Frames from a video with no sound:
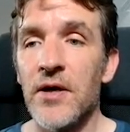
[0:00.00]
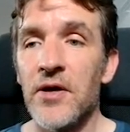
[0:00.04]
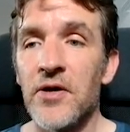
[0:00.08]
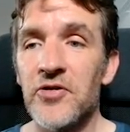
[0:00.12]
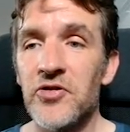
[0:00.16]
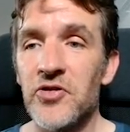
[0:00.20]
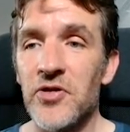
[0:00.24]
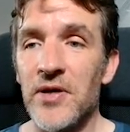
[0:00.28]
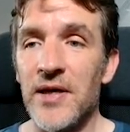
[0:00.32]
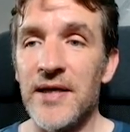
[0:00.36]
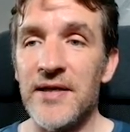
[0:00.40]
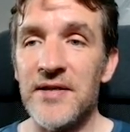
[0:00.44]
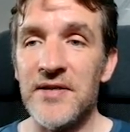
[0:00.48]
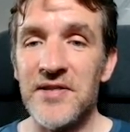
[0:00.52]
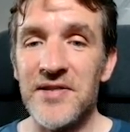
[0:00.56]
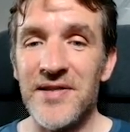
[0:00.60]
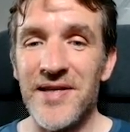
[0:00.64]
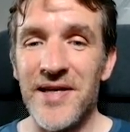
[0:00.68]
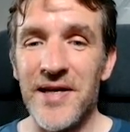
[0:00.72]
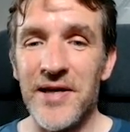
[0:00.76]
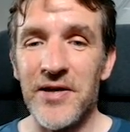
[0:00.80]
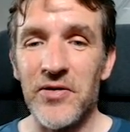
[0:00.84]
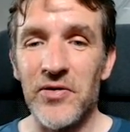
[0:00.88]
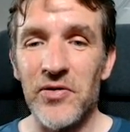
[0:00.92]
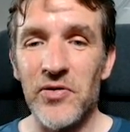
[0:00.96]
So let us
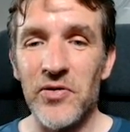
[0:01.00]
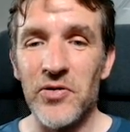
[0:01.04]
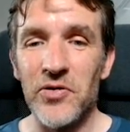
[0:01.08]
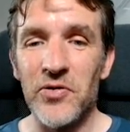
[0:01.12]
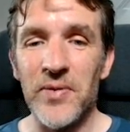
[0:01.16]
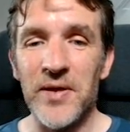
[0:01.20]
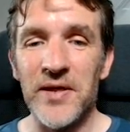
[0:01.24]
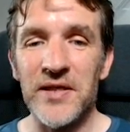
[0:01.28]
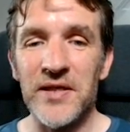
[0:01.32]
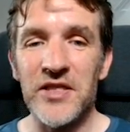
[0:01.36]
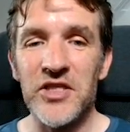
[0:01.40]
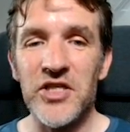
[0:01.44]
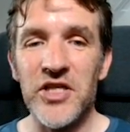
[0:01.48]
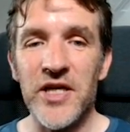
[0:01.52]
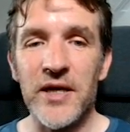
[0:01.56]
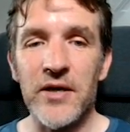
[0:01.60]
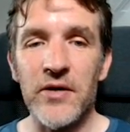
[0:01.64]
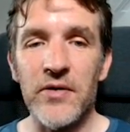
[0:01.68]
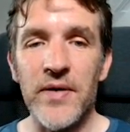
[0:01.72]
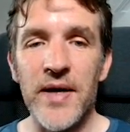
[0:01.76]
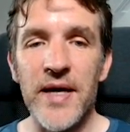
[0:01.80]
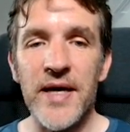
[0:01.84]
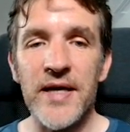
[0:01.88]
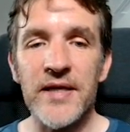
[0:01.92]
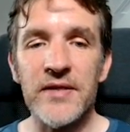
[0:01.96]
take a look what it
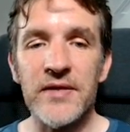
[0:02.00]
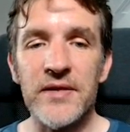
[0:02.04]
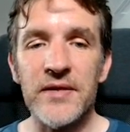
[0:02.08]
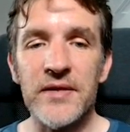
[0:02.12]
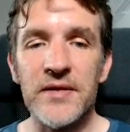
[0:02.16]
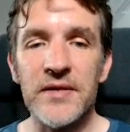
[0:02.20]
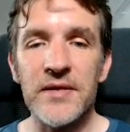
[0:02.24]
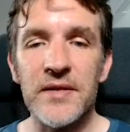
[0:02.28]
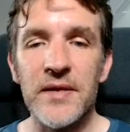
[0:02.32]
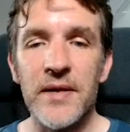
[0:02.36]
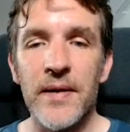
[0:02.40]
generated.